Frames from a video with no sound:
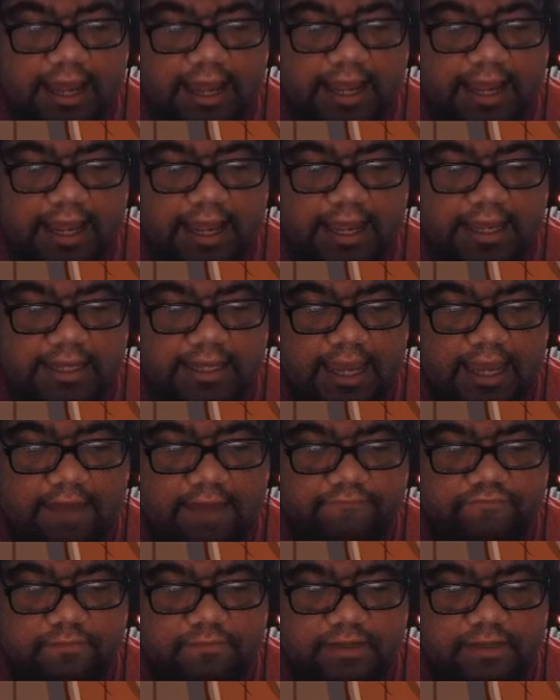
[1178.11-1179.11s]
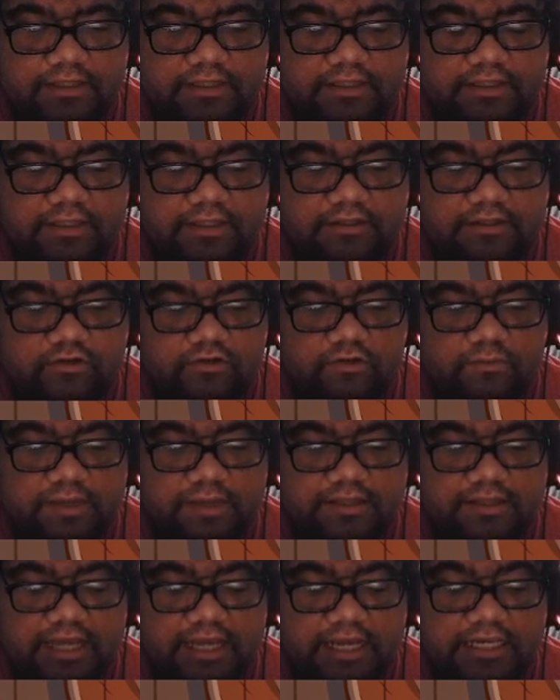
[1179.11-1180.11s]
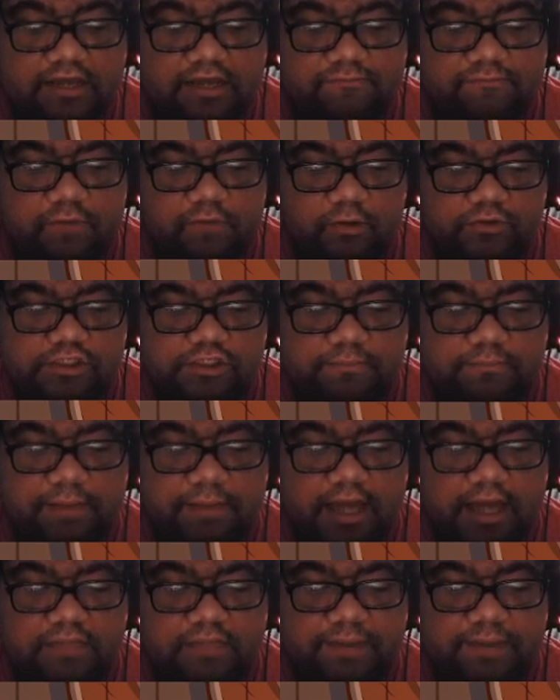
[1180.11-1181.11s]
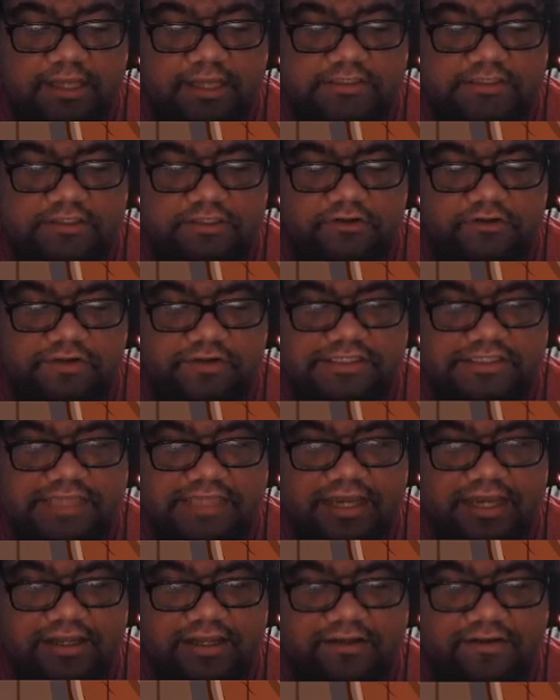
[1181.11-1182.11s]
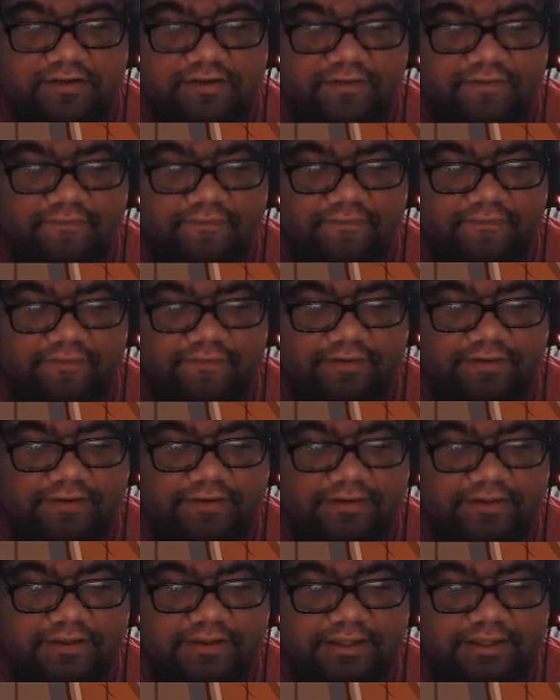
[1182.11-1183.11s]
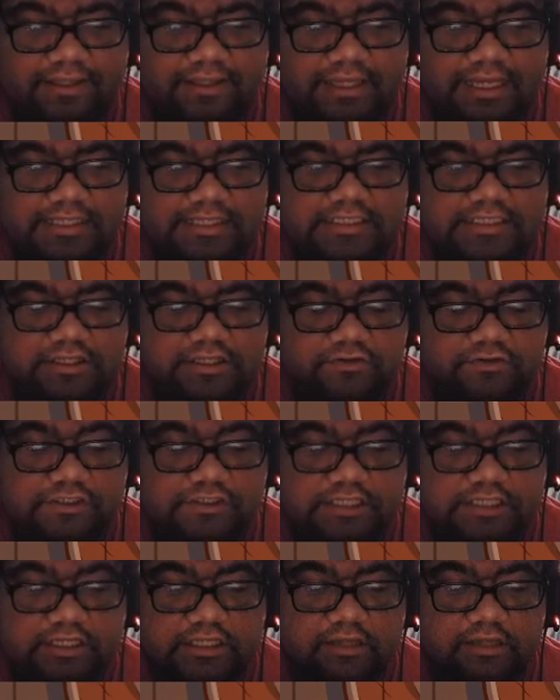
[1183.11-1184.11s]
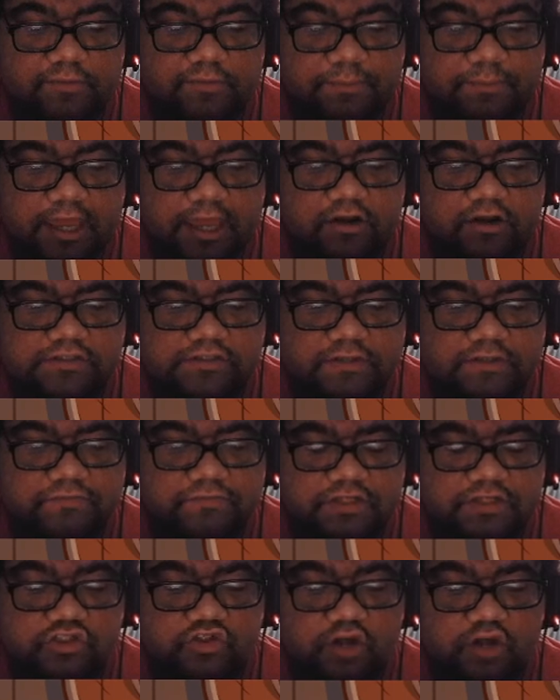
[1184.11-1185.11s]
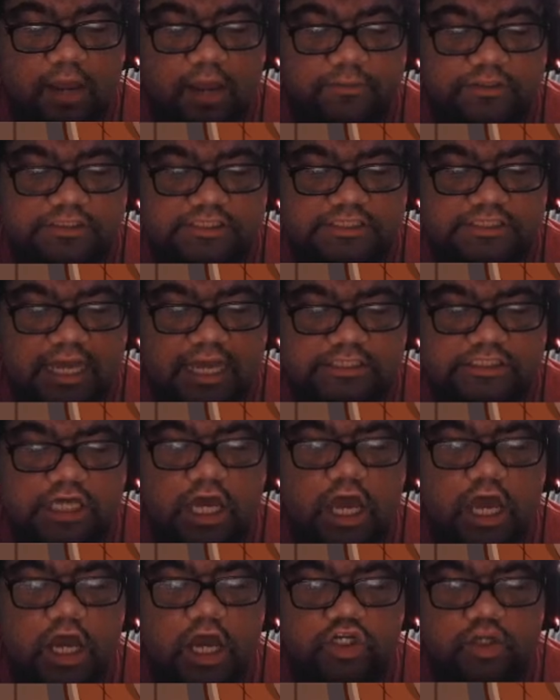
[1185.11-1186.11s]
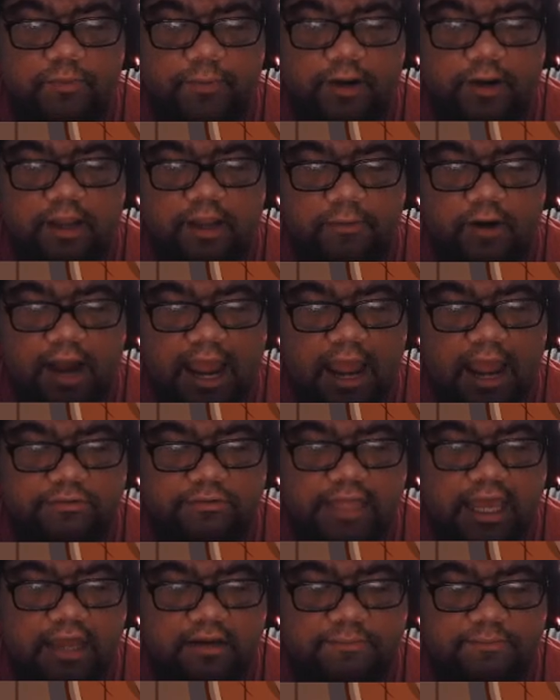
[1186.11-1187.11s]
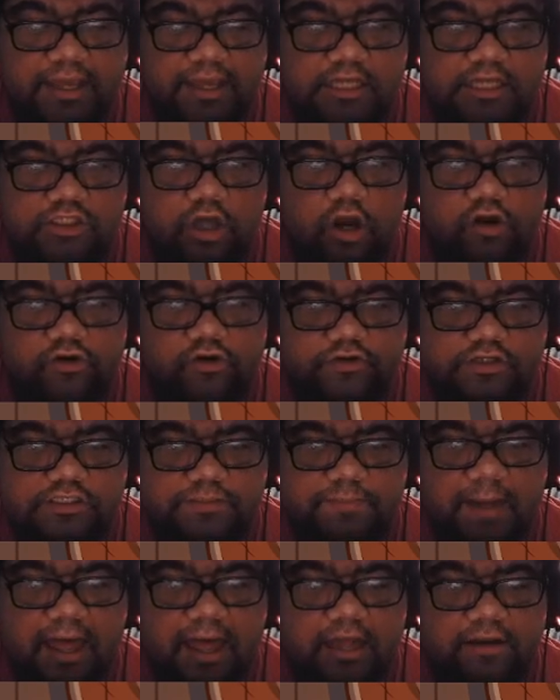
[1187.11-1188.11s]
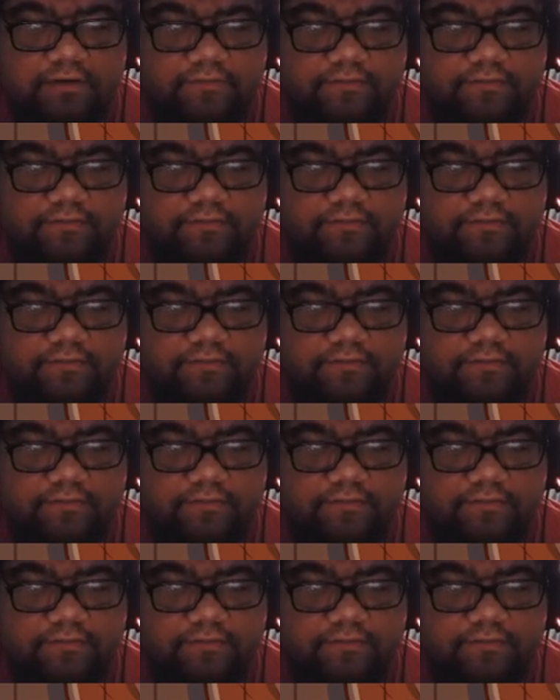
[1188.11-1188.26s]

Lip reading: I have to admit, the idea of Mocha body paint is a little exciting. It's a little silly. We paint ourselves with these tribal designs to break up our outline, make us harder to spot.